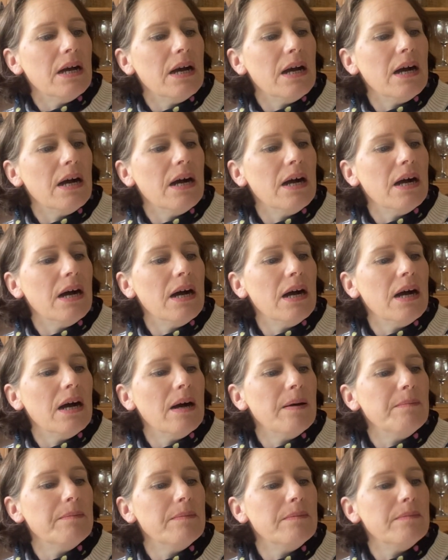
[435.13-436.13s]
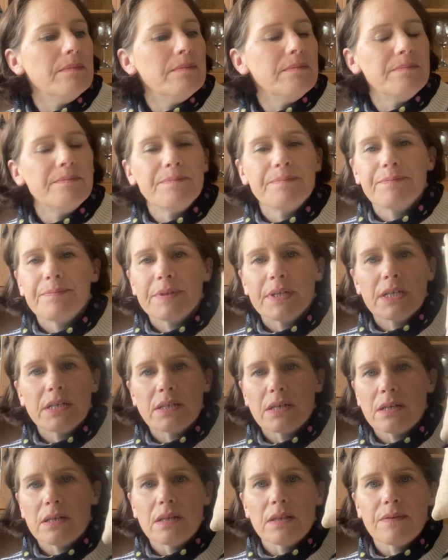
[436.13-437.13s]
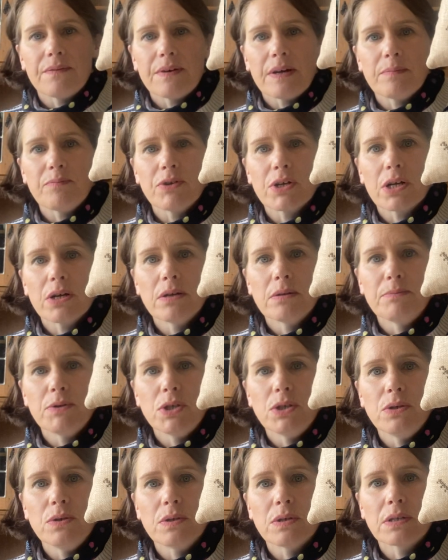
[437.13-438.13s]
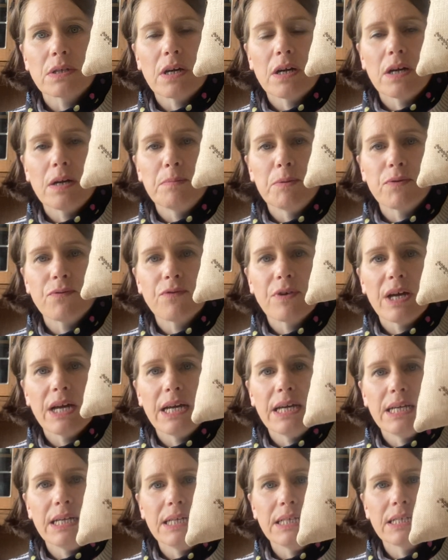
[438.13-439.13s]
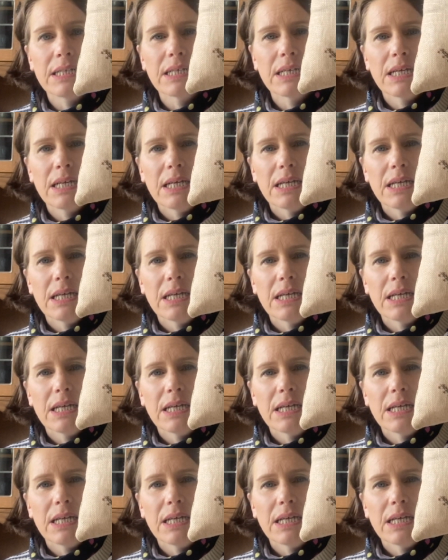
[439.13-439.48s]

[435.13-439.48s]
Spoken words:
I don't know the fabric I'm used, I'm afraid.